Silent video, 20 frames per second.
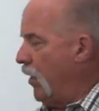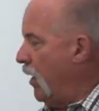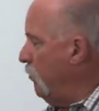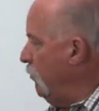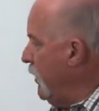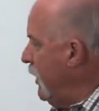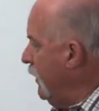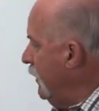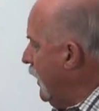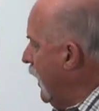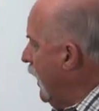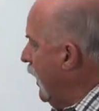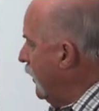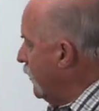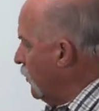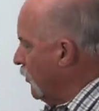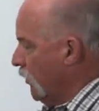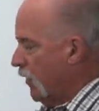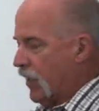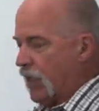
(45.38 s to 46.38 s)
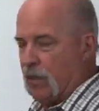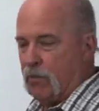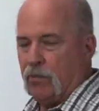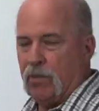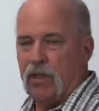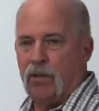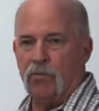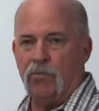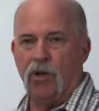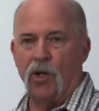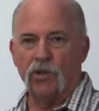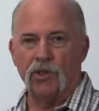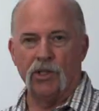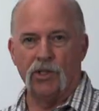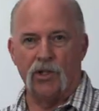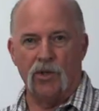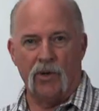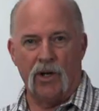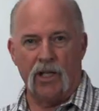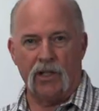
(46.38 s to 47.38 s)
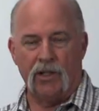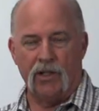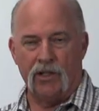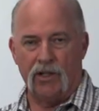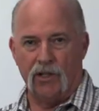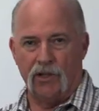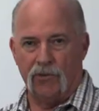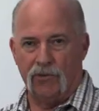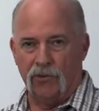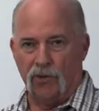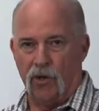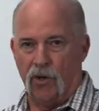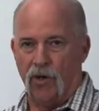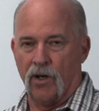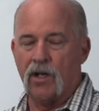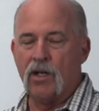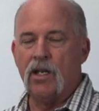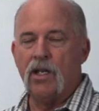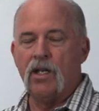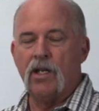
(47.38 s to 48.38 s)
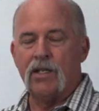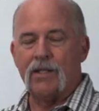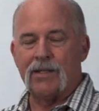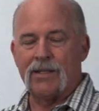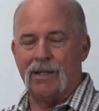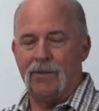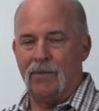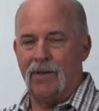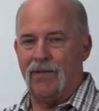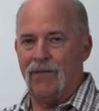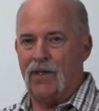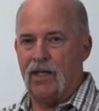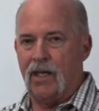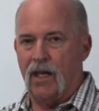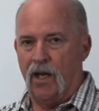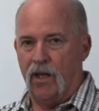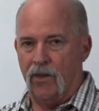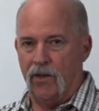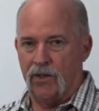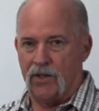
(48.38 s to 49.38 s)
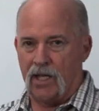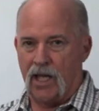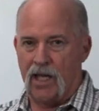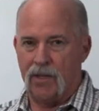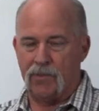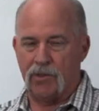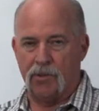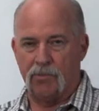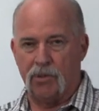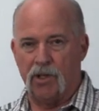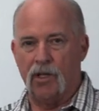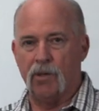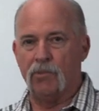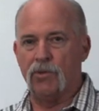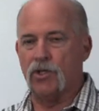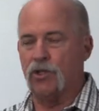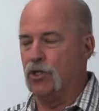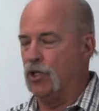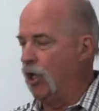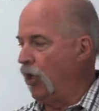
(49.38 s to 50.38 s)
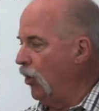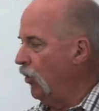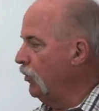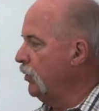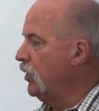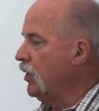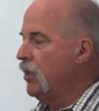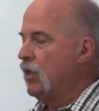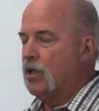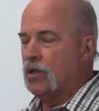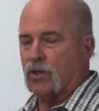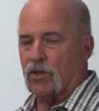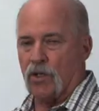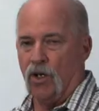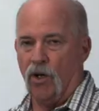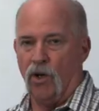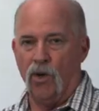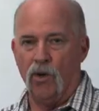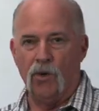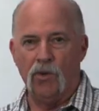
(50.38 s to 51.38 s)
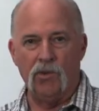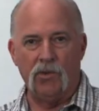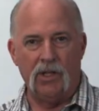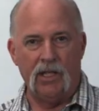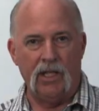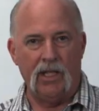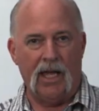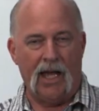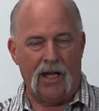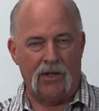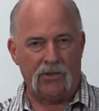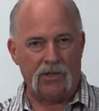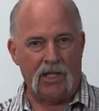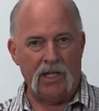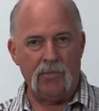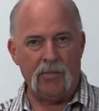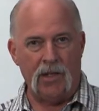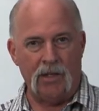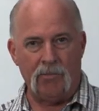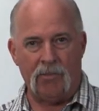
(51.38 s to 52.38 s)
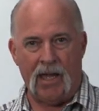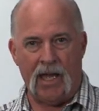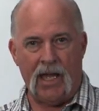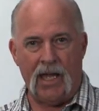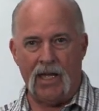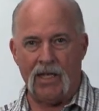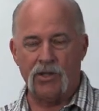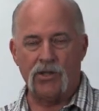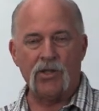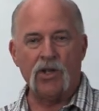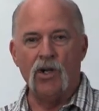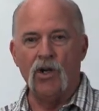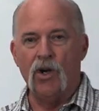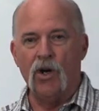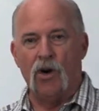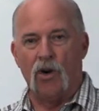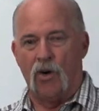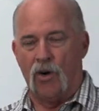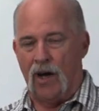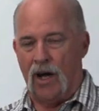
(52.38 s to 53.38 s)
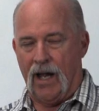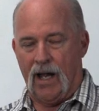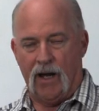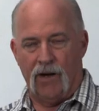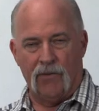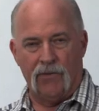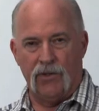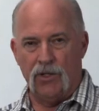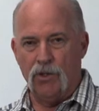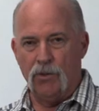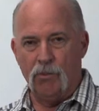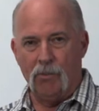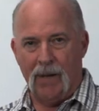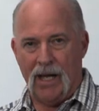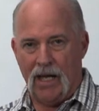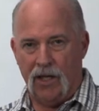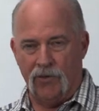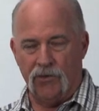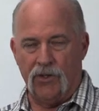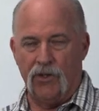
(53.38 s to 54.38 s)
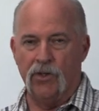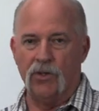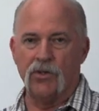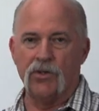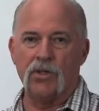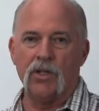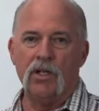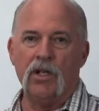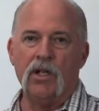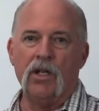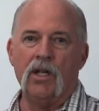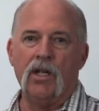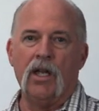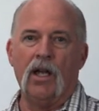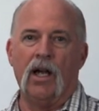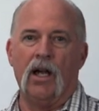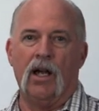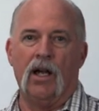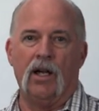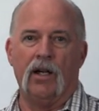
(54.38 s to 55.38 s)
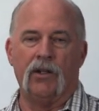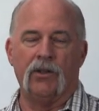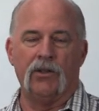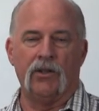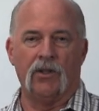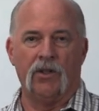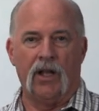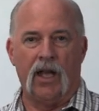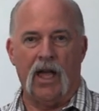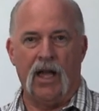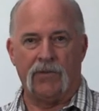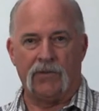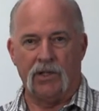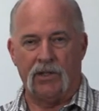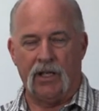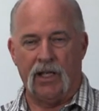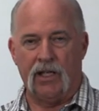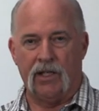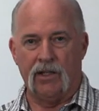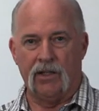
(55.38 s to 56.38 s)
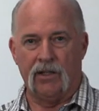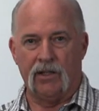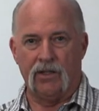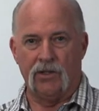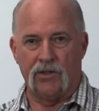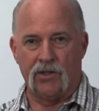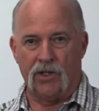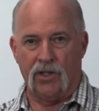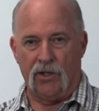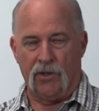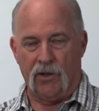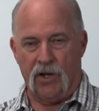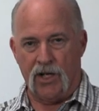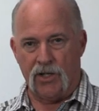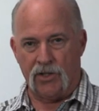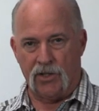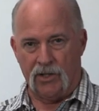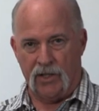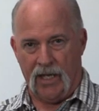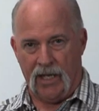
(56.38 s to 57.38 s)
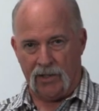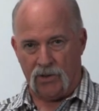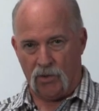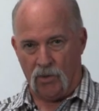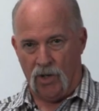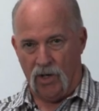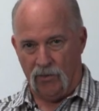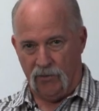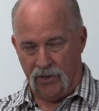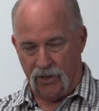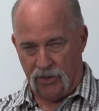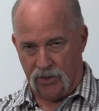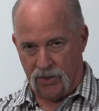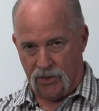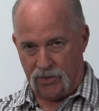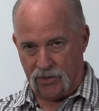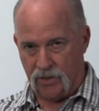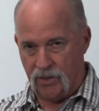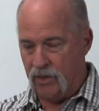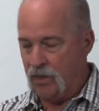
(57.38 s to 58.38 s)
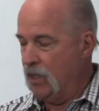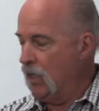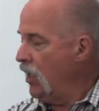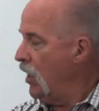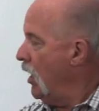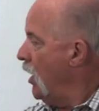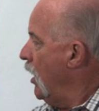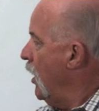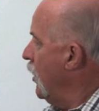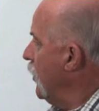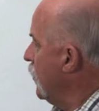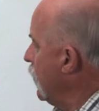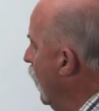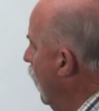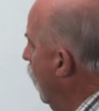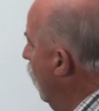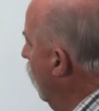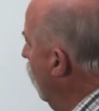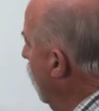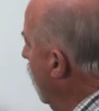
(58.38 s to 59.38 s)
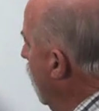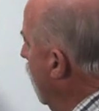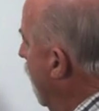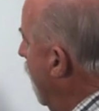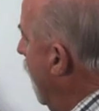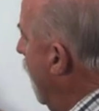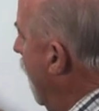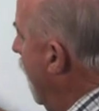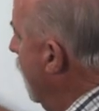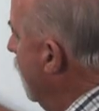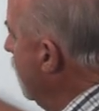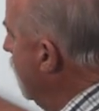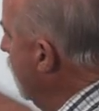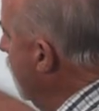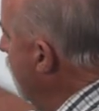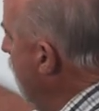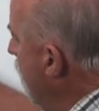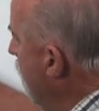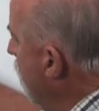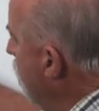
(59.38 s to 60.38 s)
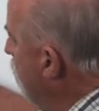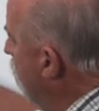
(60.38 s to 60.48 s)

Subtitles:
meet that so they can be bolted directly to the floor. Some of the other types of pumps don't. So the housekeeping pads or however you mount those, you're going to have to take into consideration that 12 inches. So as the